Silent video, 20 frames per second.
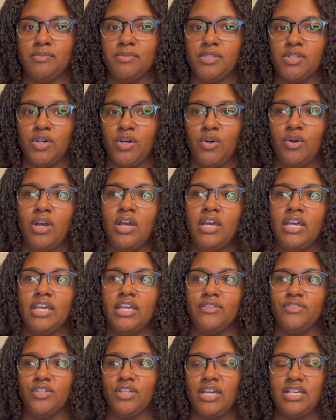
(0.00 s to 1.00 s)
So
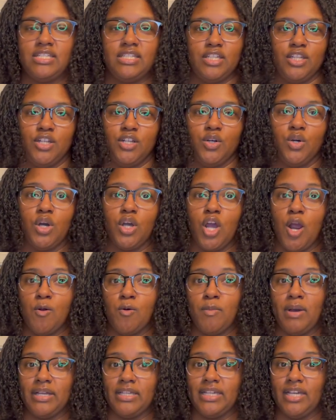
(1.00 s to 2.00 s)
if you guys didn't know, a
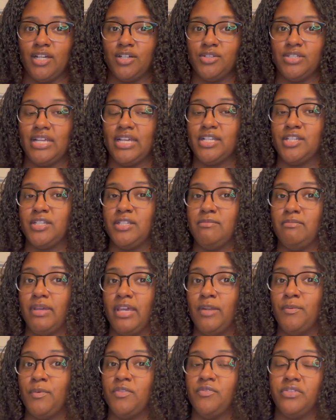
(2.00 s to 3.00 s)
caramel macchiato is actually
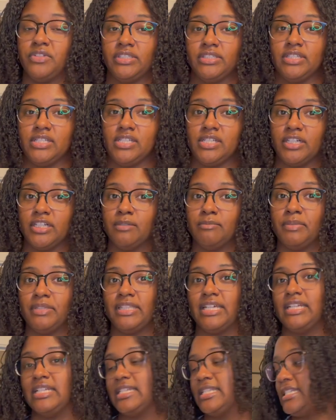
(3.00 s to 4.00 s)
made with vanilla syrup, but then it's